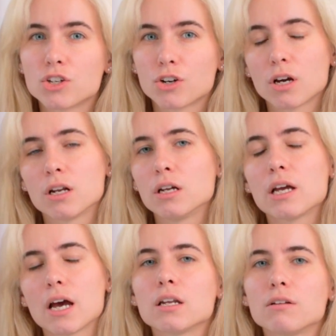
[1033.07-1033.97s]
you're going to
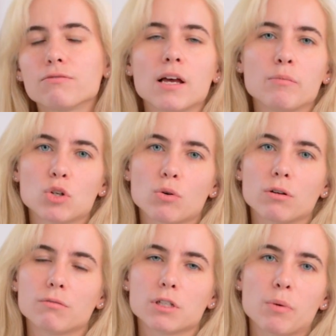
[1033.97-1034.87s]
get an
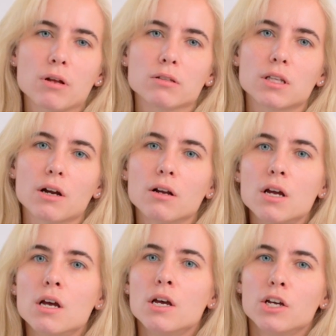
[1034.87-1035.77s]
inflammatory response there.
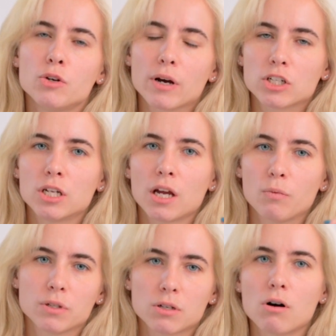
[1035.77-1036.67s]
You actually get
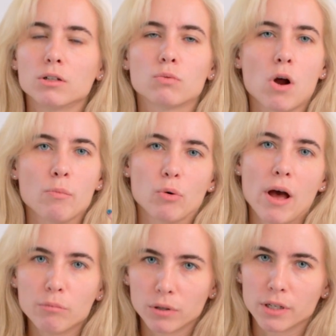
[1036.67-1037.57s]
what's called
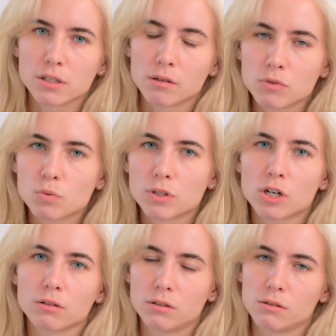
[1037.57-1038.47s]
thromboembolisms, which
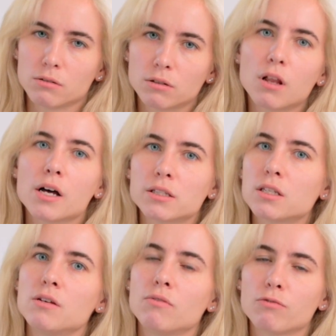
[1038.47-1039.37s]
are little clots
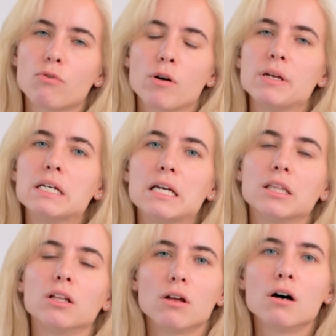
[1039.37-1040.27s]
even forming in
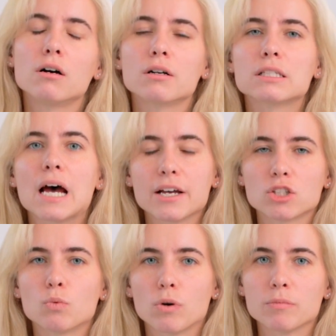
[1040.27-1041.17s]
the lungs as
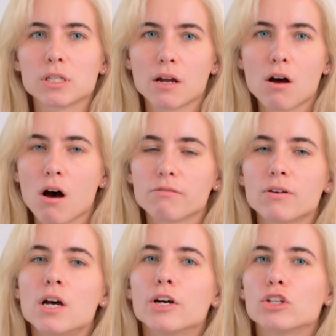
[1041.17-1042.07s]
the worms die off.
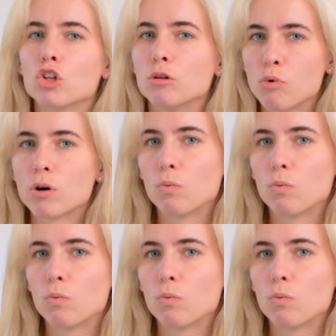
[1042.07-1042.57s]
So the more